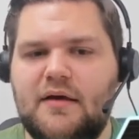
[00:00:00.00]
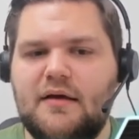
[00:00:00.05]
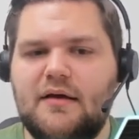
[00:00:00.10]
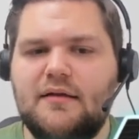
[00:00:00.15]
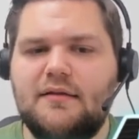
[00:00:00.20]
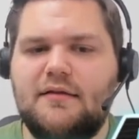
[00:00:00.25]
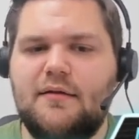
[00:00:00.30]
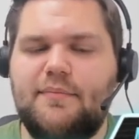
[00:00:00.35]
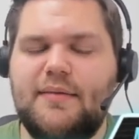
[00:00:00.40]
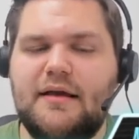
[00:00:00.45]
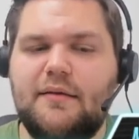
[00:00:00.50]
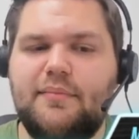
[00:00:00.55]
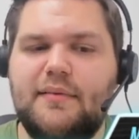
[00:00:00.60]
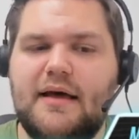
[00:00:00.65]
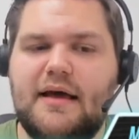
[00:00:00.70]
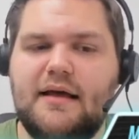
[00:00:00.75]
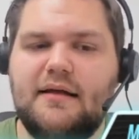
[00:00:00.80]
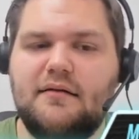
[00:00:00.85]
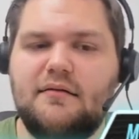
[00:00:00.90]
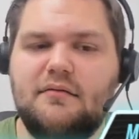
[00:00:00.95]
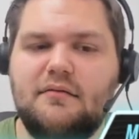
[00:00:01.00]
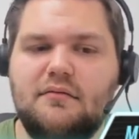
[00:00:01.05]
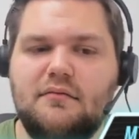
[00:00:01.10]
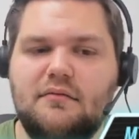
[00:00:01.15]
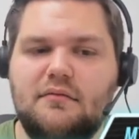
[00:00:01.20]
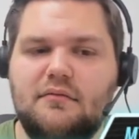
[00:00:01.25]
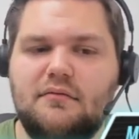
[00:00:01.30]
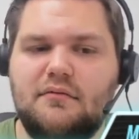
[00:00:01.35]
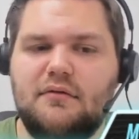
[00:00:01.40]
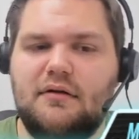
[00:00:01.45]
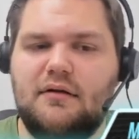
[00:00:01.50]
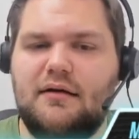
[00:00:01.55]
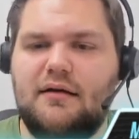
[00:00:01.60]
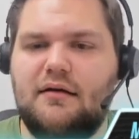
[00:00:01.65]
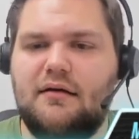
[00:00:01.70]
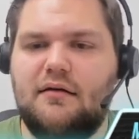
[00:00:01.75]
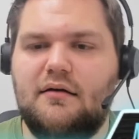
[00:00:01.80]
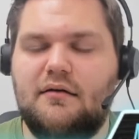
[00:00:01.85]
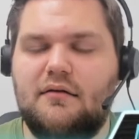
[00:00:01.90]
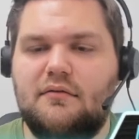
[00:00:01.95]
The big blind
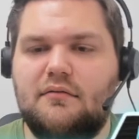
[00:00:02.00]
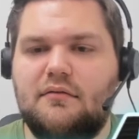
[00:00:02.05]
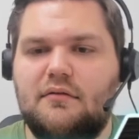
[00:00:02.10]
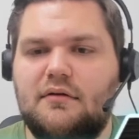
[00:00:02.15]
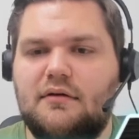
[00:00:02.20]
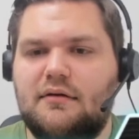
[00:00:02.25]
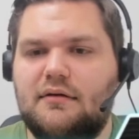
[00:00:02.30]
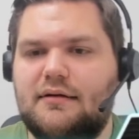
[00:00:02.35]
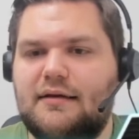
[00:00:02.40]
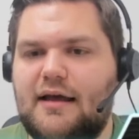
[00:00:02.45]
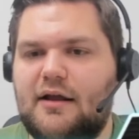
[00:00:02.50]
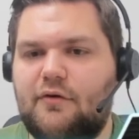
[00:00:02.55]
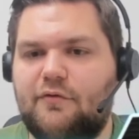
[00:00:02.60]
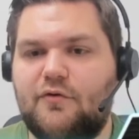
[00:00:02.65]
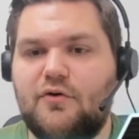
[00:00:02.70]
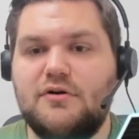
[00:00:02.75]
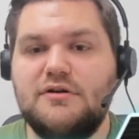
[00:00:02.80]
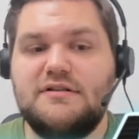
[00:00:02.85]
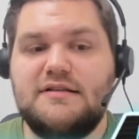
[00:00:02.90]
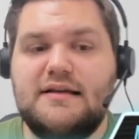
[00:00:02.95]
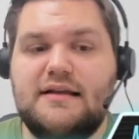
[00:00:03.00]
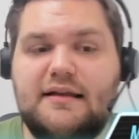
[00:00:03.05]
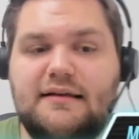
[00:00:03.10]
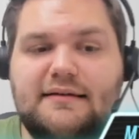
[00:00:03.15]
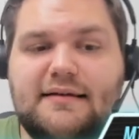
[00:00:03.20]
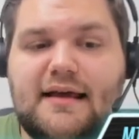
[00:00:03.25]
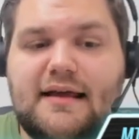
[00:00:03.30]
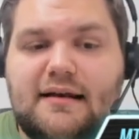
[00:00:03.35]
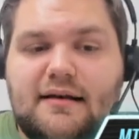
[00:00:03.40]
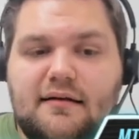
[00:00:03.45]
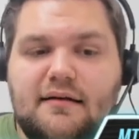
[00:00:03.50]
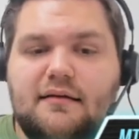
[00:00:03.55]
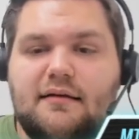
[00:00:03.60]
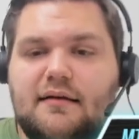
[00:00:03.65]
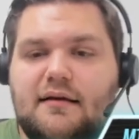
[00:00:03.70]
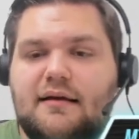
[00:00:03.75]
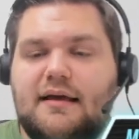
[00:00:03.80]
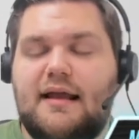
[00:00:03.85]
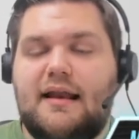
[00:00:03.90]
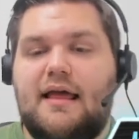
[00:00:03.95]
uh, can of course hit a 10,
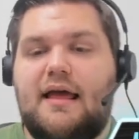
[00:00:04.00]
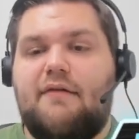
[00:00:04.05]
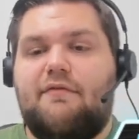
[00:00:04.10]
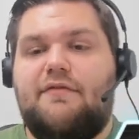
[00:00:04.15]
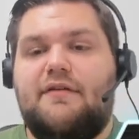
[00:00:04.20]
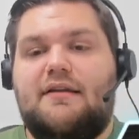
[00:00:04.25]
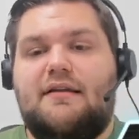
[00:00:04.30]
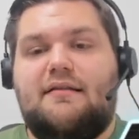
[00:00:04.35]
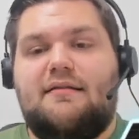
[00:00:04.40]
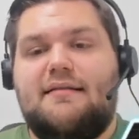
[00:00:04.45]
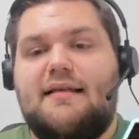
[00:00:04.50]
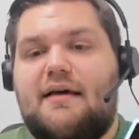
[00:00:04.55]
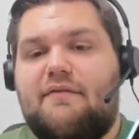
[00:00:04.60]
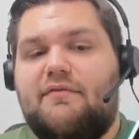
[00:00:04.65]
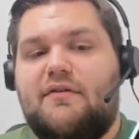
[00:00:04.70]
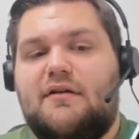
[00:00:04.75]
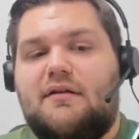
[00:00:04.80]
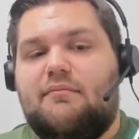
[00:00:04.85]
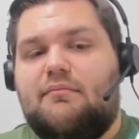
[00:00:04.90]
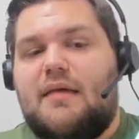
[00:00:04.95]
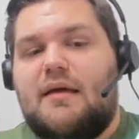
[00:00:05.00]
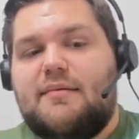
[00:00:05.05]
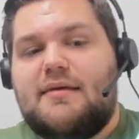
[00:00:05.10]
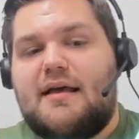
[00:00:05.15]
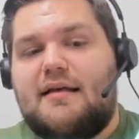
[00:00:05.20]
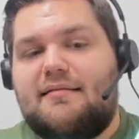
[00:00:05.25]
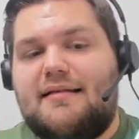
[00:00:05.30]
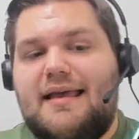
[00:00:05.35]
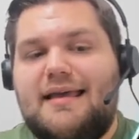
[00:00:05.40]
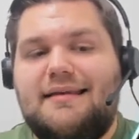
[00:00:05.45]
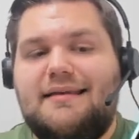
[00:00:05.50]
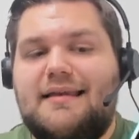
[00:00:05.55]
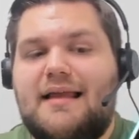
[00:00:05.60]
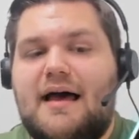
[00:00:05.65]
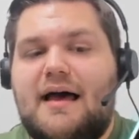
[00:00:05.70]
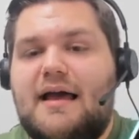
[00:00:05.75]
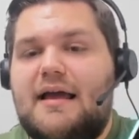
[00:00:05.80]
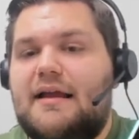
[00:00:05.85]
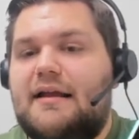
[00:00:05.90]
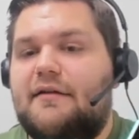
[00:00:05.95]
can have hit a 7, maybe he has 8,
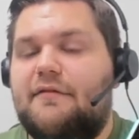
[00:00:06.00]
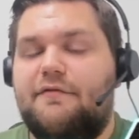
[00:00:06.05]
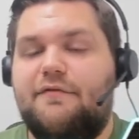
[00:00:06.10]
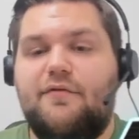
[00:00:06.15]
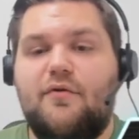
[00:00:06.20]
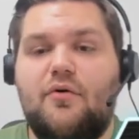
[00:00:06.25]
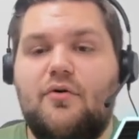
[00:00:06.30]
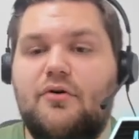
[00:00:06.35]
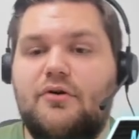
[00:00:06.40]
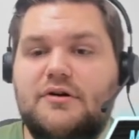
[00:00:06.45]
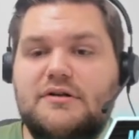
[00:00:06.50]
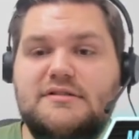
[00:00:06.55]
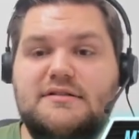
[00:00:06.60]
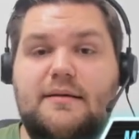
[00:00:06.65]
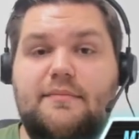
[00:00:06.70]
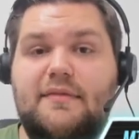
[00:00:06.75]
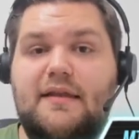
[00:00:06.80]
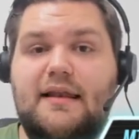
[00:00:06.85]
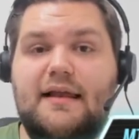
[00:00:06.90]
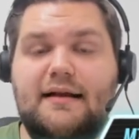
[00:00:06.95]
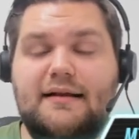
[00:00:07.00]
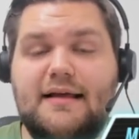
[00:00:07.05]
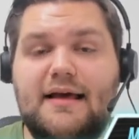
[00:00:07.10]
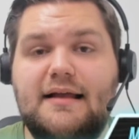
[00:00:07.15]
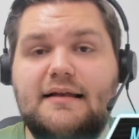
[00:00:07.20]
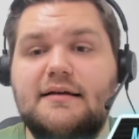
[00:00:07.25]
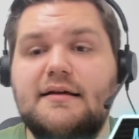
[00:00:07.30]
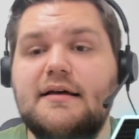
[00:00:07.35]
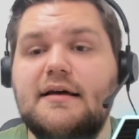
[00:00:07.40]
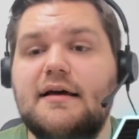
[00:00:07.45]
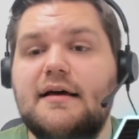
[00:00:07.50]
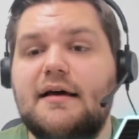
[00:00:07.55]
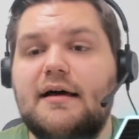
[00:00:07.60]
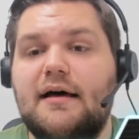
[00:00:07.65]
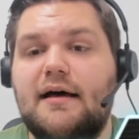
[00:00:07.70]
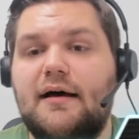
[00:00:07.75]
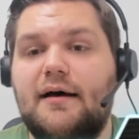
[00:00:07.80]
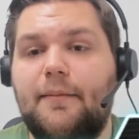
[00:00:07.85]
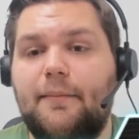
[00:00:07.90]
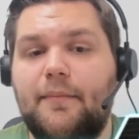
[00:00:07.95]
9, a 4 or something like that.
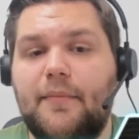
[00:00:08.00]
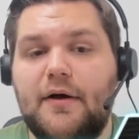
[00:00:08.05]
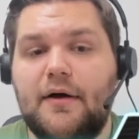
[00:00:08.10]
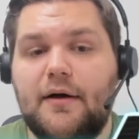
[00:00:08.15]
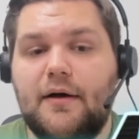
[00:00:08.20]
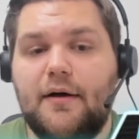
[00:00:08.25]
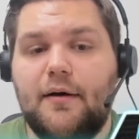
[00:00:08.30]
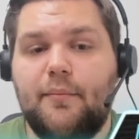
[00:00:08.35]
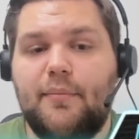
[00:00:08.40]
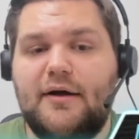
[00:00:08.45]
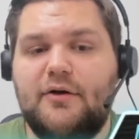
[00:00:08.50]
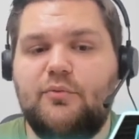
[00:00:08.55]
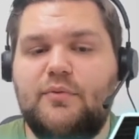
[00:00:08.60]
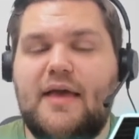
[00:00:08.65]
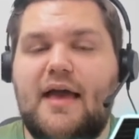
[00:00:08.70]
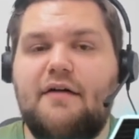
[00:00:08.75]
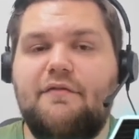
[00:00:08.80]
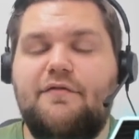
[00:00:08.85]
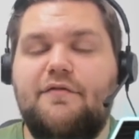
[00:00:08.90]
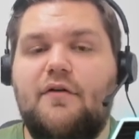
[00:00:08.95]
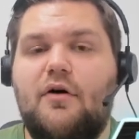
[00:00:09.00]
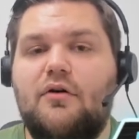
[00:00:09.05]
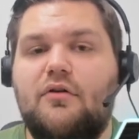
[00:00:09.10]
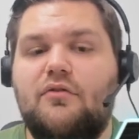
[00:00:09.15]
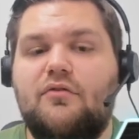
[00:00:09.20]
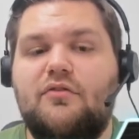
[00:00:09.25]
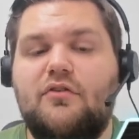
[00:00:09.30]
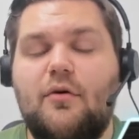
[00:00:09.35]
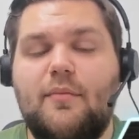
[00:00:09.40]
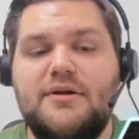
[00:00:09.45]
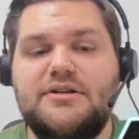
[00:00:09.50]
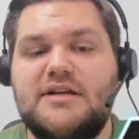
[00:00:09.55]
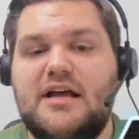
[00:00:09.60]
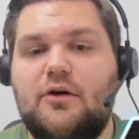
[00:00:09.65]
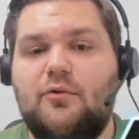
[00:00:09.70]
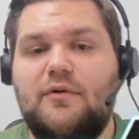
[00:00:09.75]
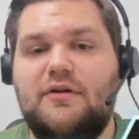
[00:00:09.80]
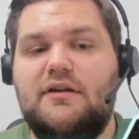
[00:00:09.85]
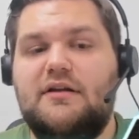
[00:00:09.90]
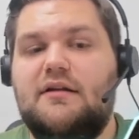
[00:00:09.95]
Um, but we have so much
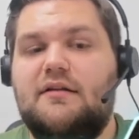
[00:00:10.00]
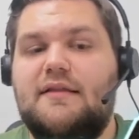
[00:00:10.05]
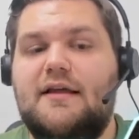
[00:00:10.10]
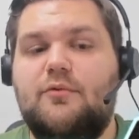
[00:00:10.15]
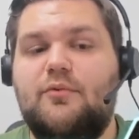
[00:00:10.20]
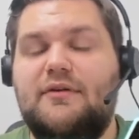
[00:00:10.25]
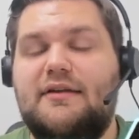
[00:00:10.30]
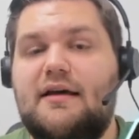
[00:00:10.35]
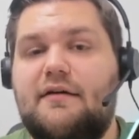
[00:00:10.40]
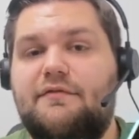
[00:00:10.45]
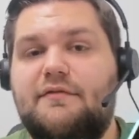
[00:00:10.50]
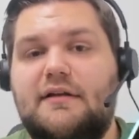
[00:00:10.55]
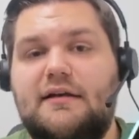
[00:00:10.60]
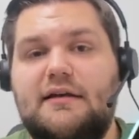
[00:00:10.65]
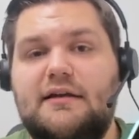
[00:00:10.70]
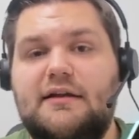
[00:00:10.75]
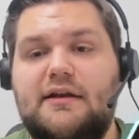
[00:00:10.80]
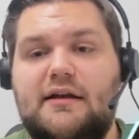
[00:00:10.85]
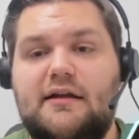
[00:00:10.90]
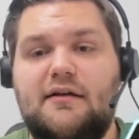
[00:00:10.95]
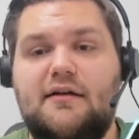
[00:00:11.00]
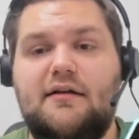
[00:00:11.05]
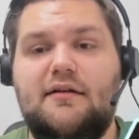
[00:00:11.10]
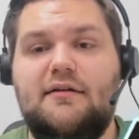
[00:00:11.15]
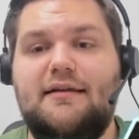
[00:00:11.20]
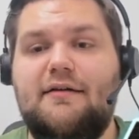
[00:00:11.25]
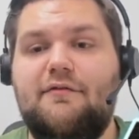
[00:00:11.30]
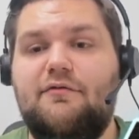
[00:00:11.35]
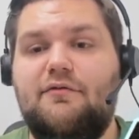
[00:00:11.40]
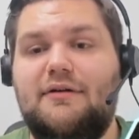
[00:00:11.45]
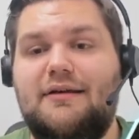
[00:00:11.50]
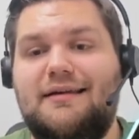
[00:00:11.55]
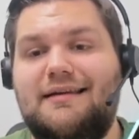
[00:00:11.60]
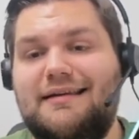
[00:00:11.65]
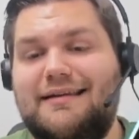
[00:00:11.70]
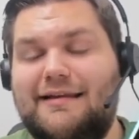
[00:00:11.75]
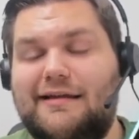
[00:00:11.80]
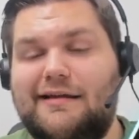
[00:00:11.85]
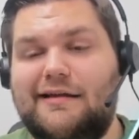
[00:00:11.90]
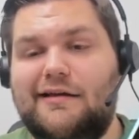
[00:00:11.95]
equity that we
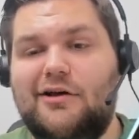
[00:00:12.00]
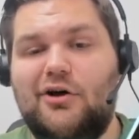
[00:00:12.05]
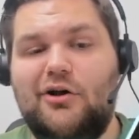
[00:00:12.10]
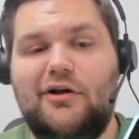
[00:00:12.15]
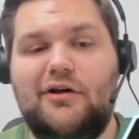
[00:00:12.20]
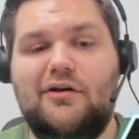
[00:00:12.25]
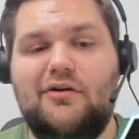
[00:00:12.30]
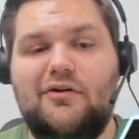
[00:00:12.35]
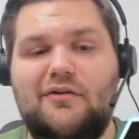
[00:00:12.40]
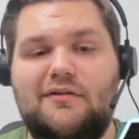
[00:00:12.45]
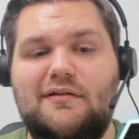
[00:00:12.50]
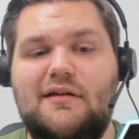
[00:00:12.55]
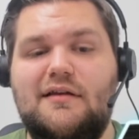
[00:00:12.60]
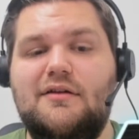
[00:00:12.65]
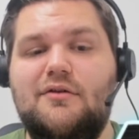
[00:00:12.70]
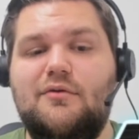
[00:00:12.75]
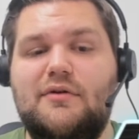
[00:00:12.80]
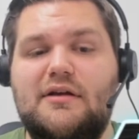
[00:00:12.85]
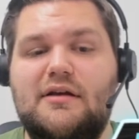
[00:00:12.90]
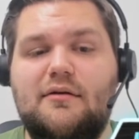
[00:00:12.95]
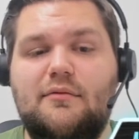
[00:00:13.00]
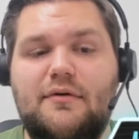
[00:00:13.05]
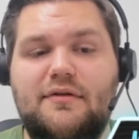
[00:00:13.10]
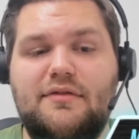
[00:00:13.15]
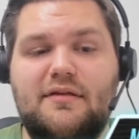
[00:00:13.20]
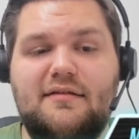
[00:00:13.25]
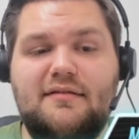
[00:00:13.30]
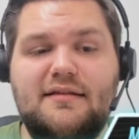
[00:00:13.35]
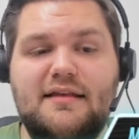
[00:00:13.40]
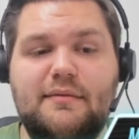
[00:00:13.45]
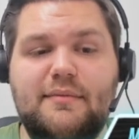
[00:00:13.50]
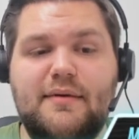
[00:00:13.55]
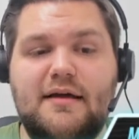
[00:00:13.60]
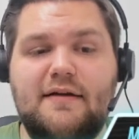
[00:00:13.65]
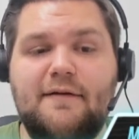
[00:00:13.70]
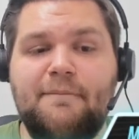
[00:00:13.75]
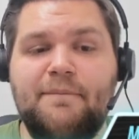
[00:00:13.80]
definitely gonna continue here with a c-bet.